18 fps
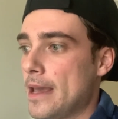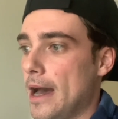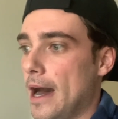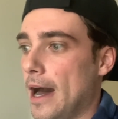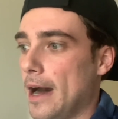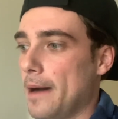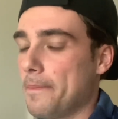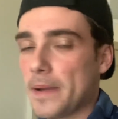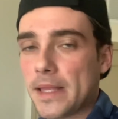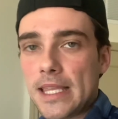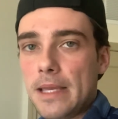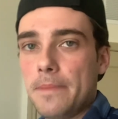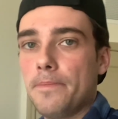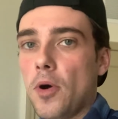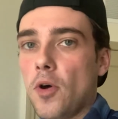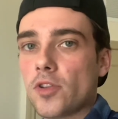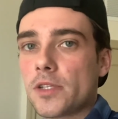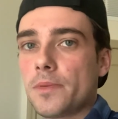But the
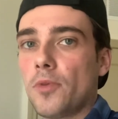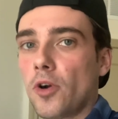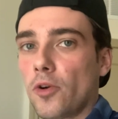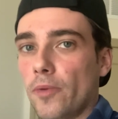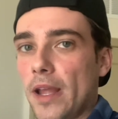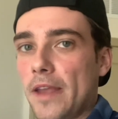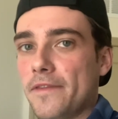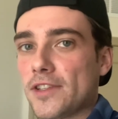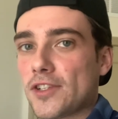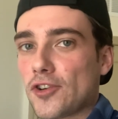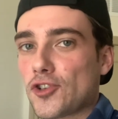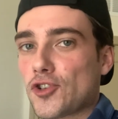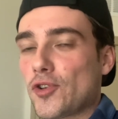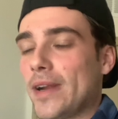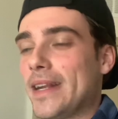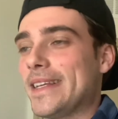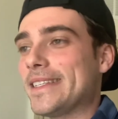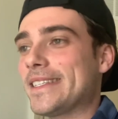Baltimore Ravens are
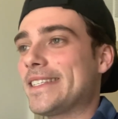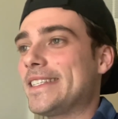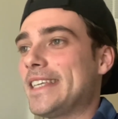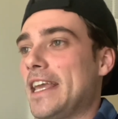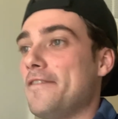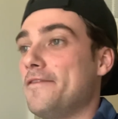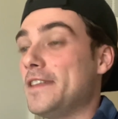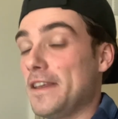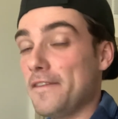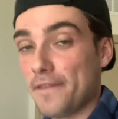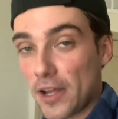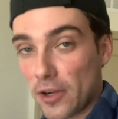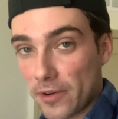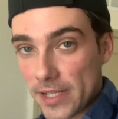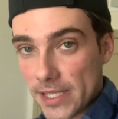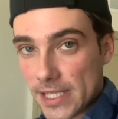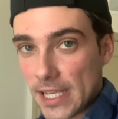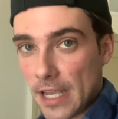trading safety,
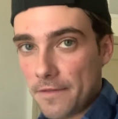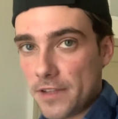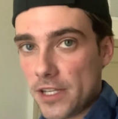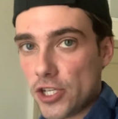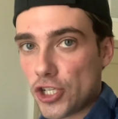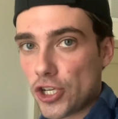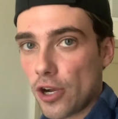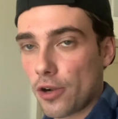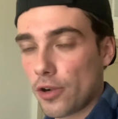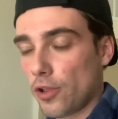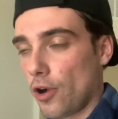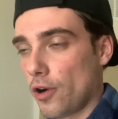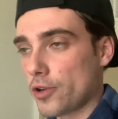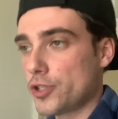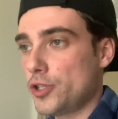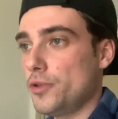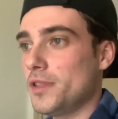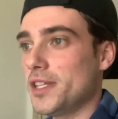veteran safety Chuck
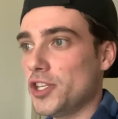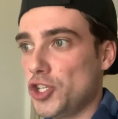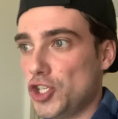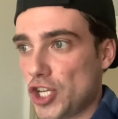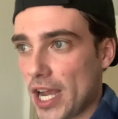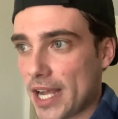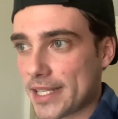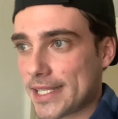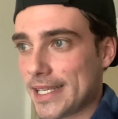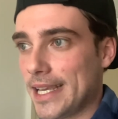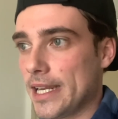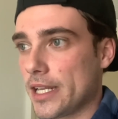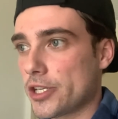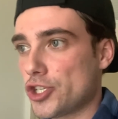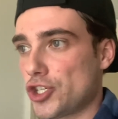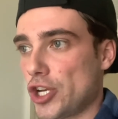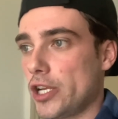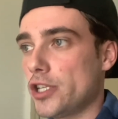CLark to the Jets in
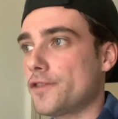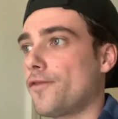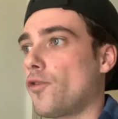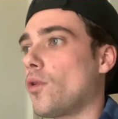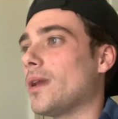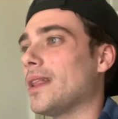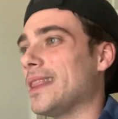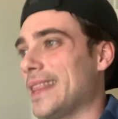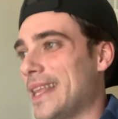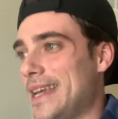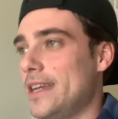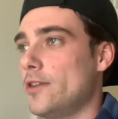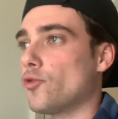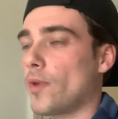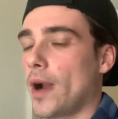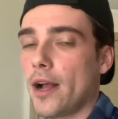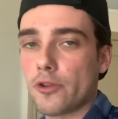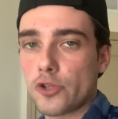exchange for a late
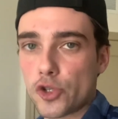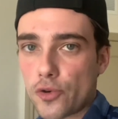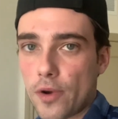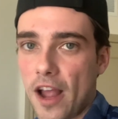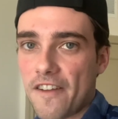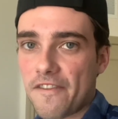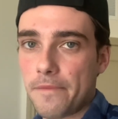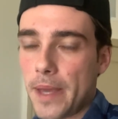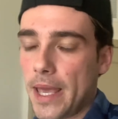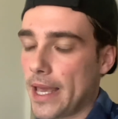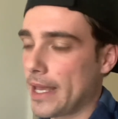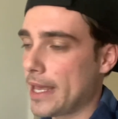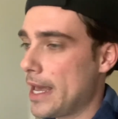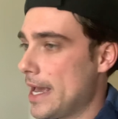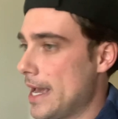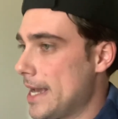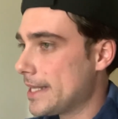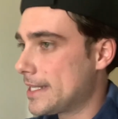round draft pick.
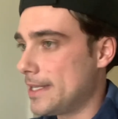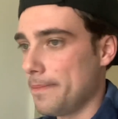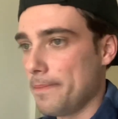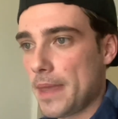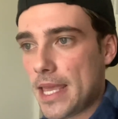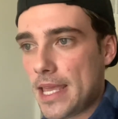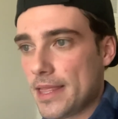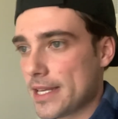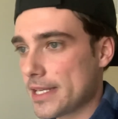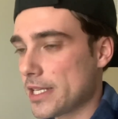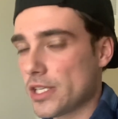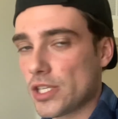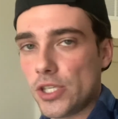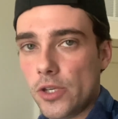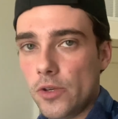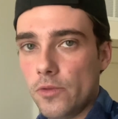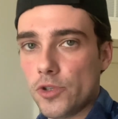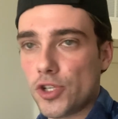To me, this is
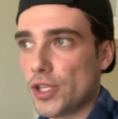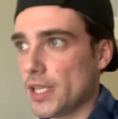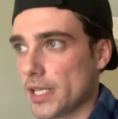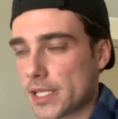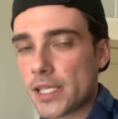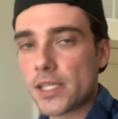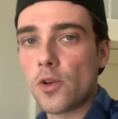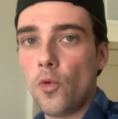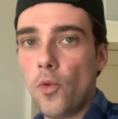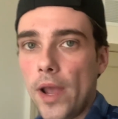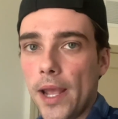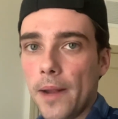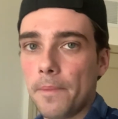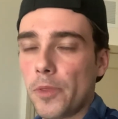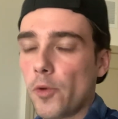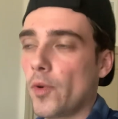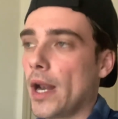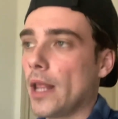huge. This is a
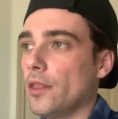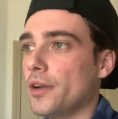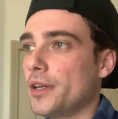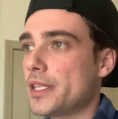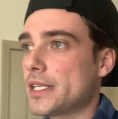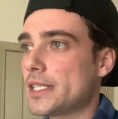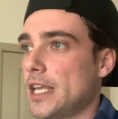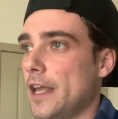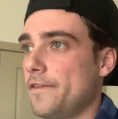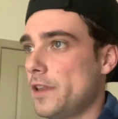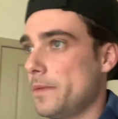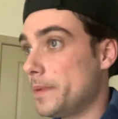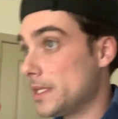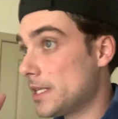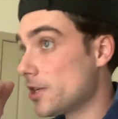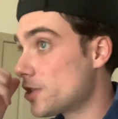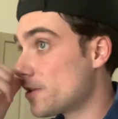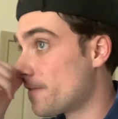win. When I look at the safety
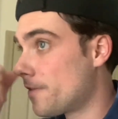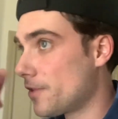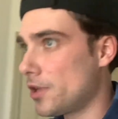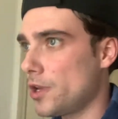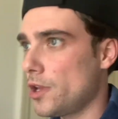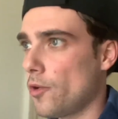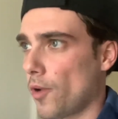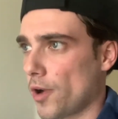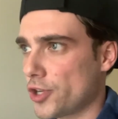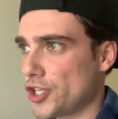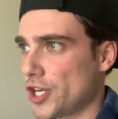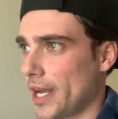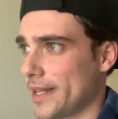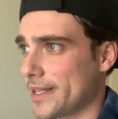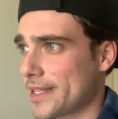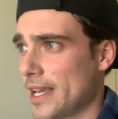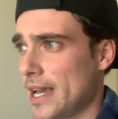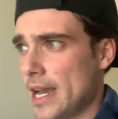position for the New York
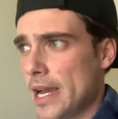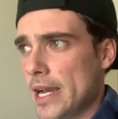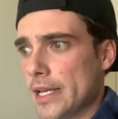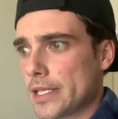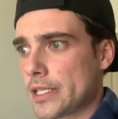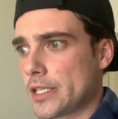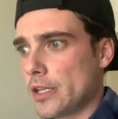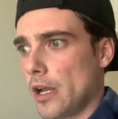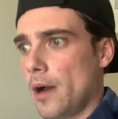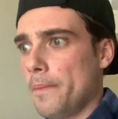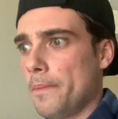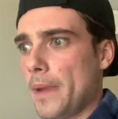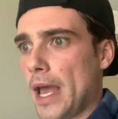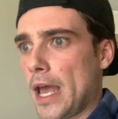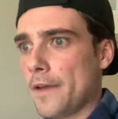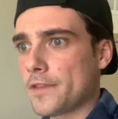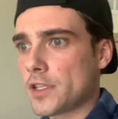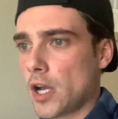Jets, some
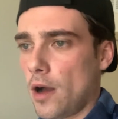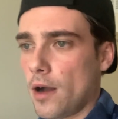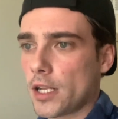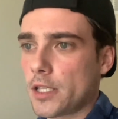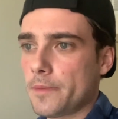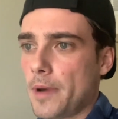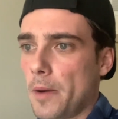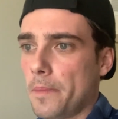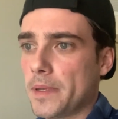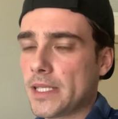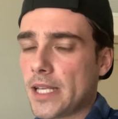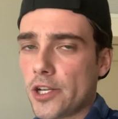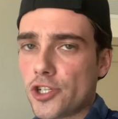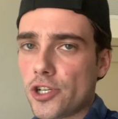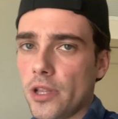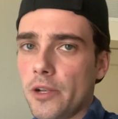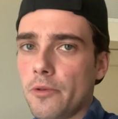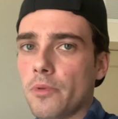have talked about
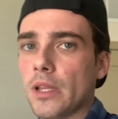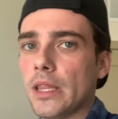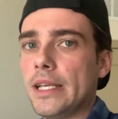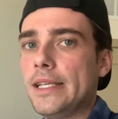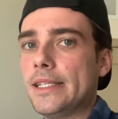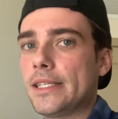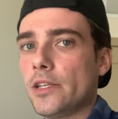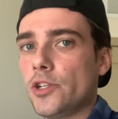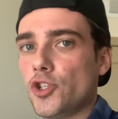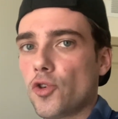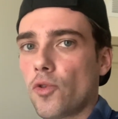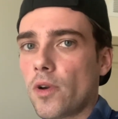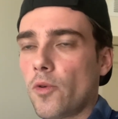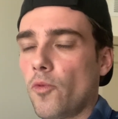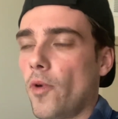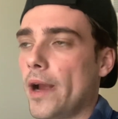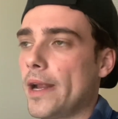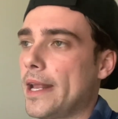potentially releasing
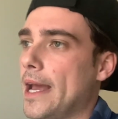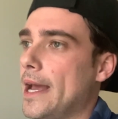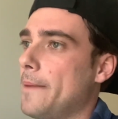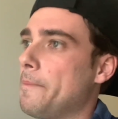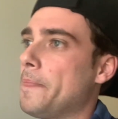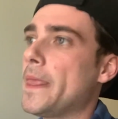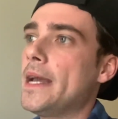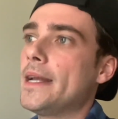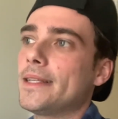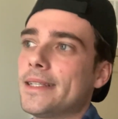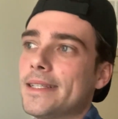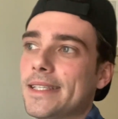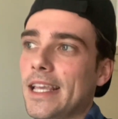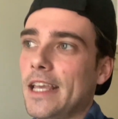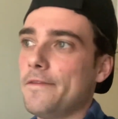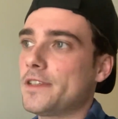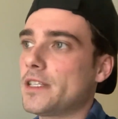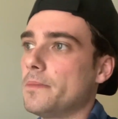Jordan Whitehead to
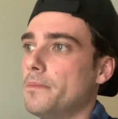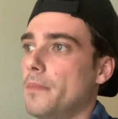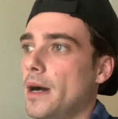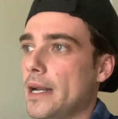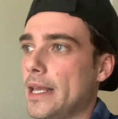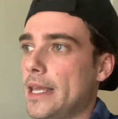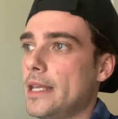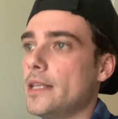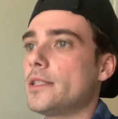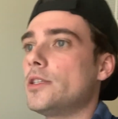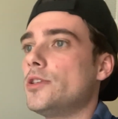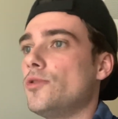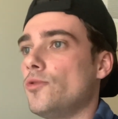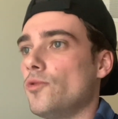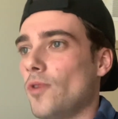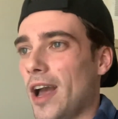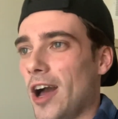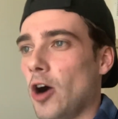save some money
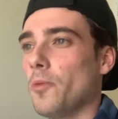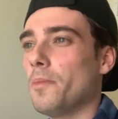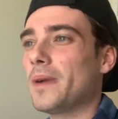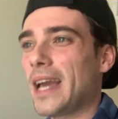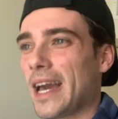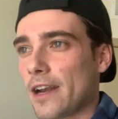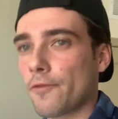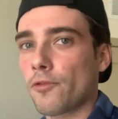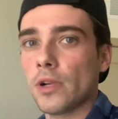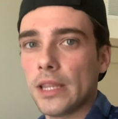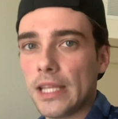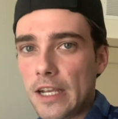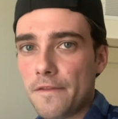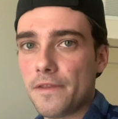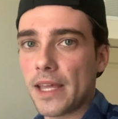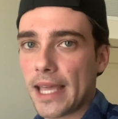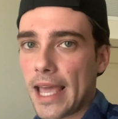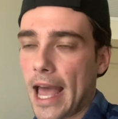to help kind of
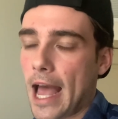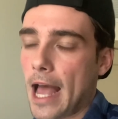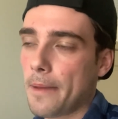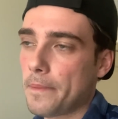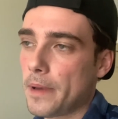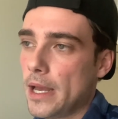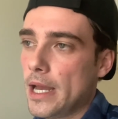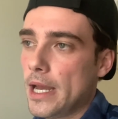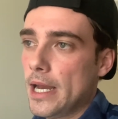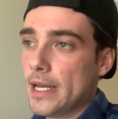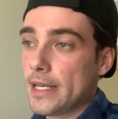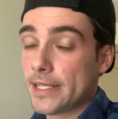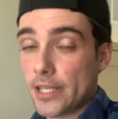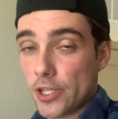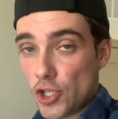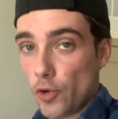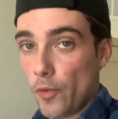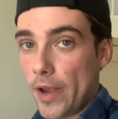relieve the cap
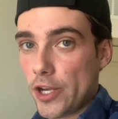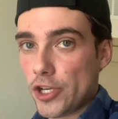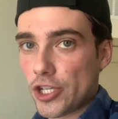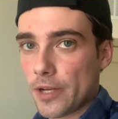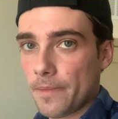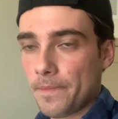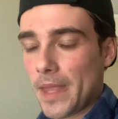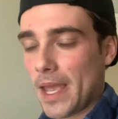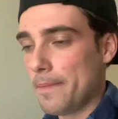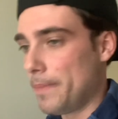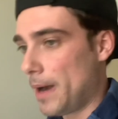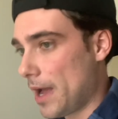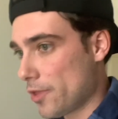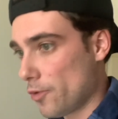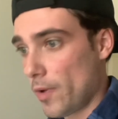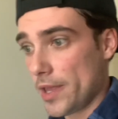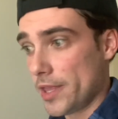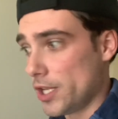situation. And by
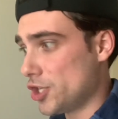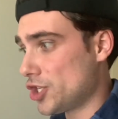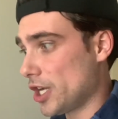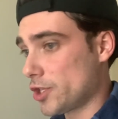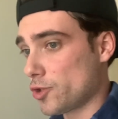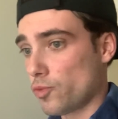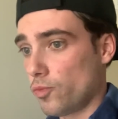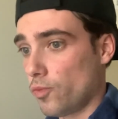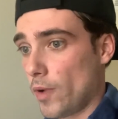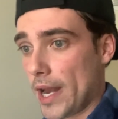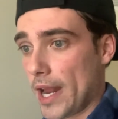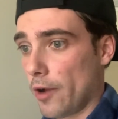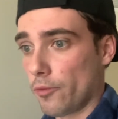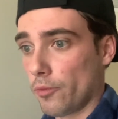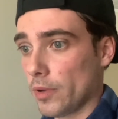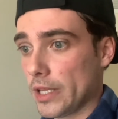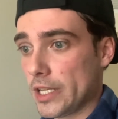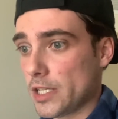the way, the Jets went out
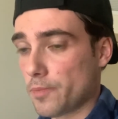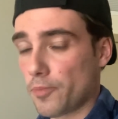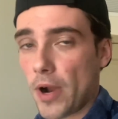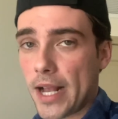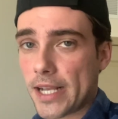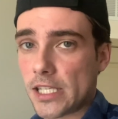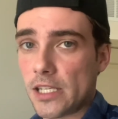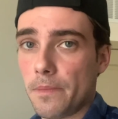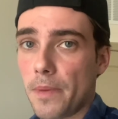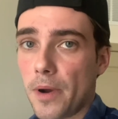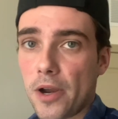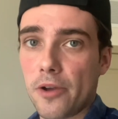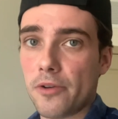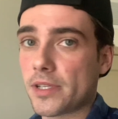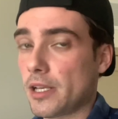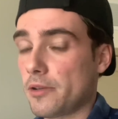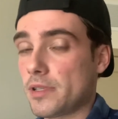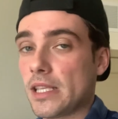and released Braxton
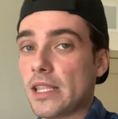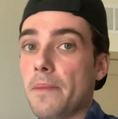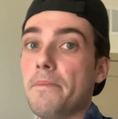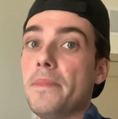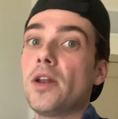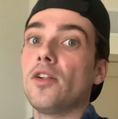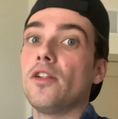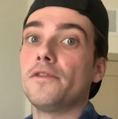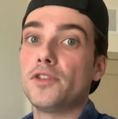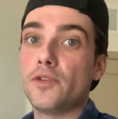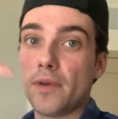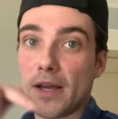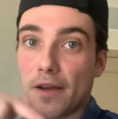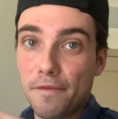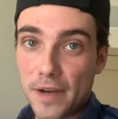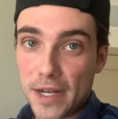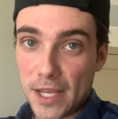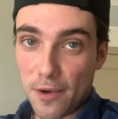Berrios. I was in the middle of doing a
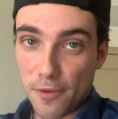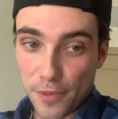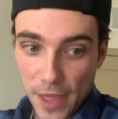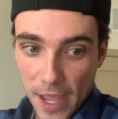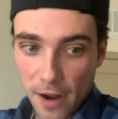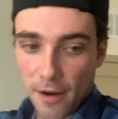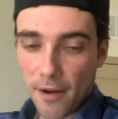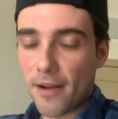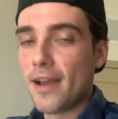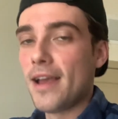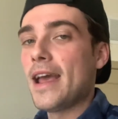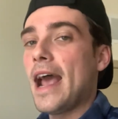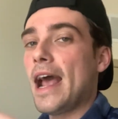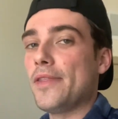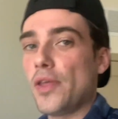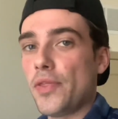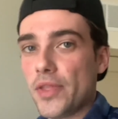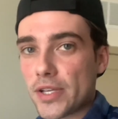video there,
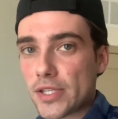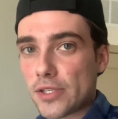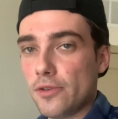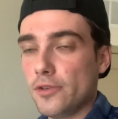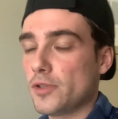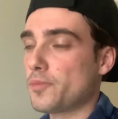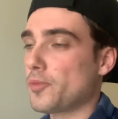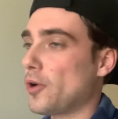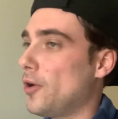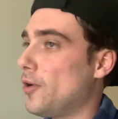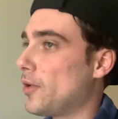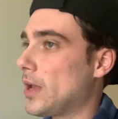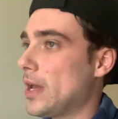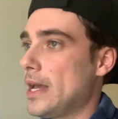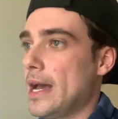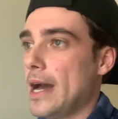and then this news broke.